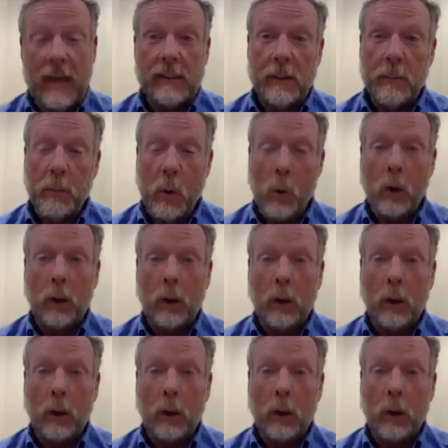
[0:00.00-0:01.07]
important. We
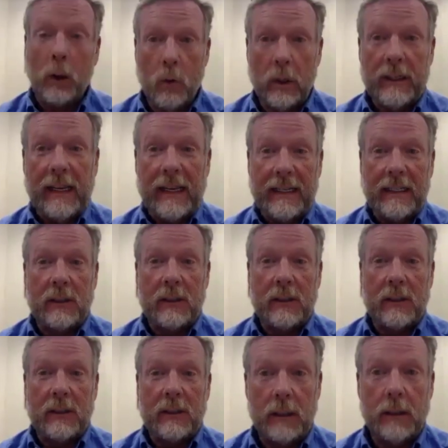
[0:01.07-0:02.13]
are ordained to
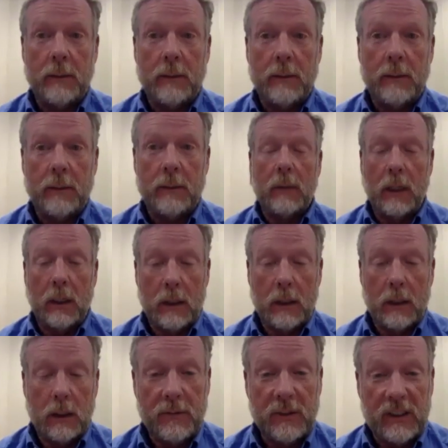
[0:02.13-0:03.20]
be
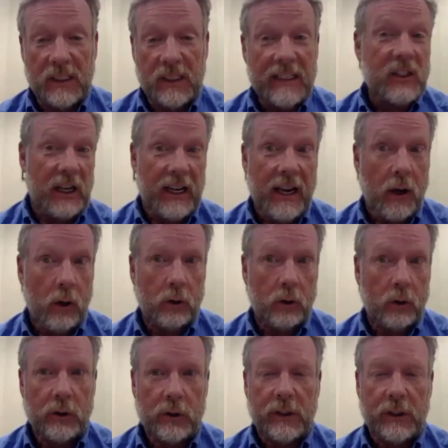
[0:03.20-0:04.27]
teaching
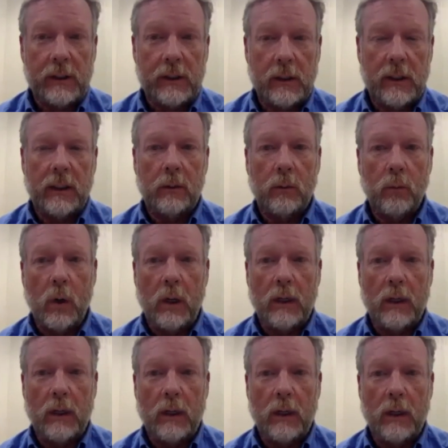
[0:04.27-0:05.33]
elders in one
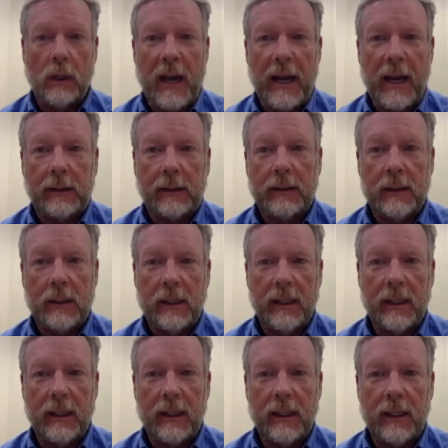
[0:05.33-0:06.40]
respect, and
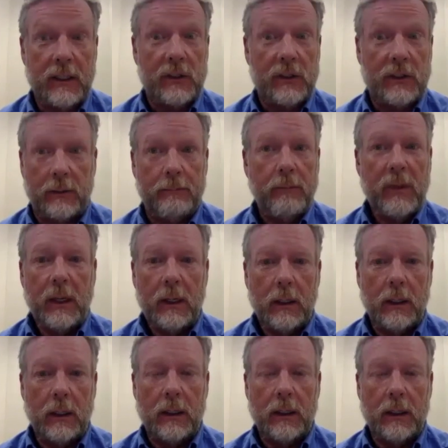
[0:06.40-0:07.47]
that is a
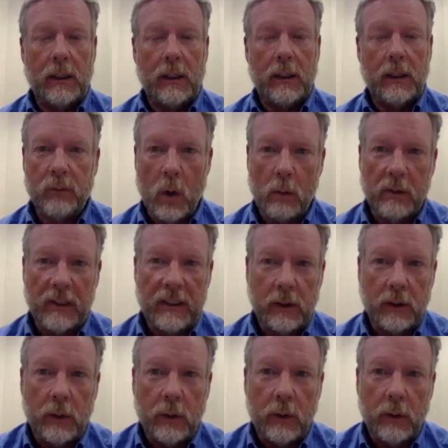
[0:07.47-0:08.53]
gift of what we
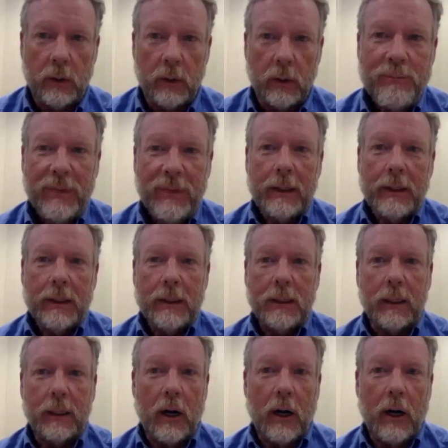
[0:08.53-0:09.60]
do.
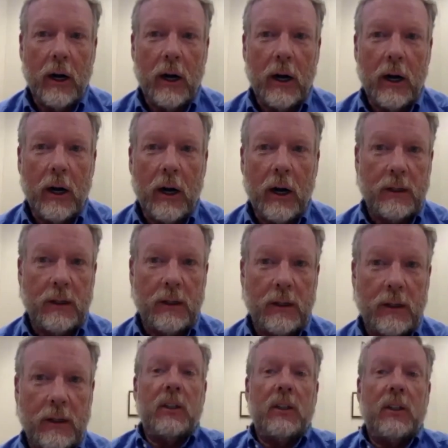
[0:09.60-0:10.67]
I grew up in
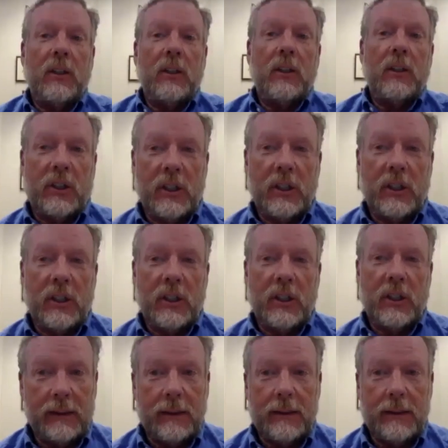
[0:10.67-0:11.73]
the church,
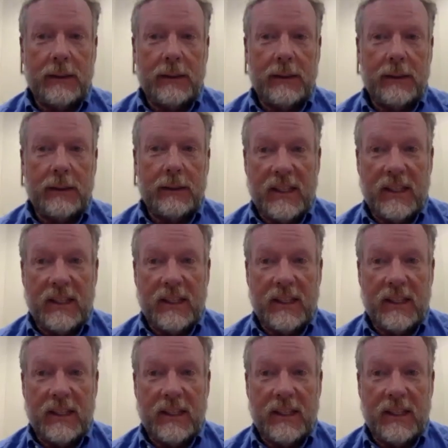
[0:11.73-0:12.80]
and
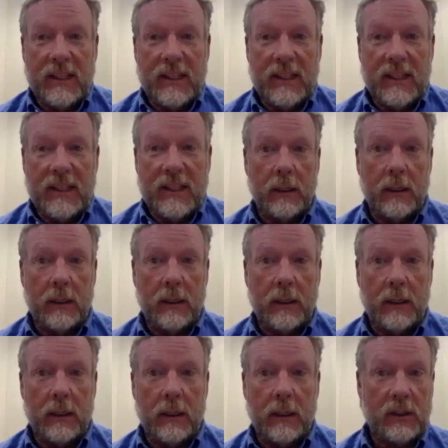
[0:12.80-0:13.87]
it was my really
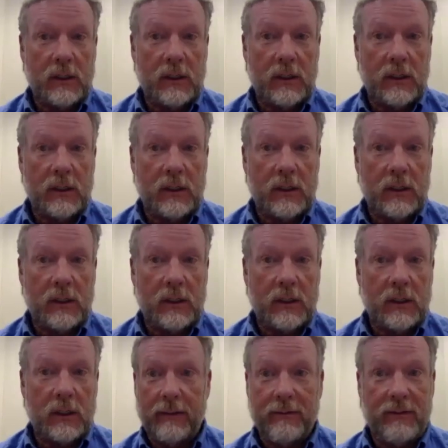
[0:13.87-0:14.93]
only
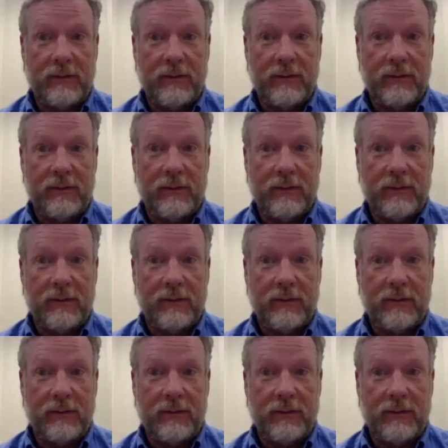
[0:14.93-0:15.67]
experience. I've never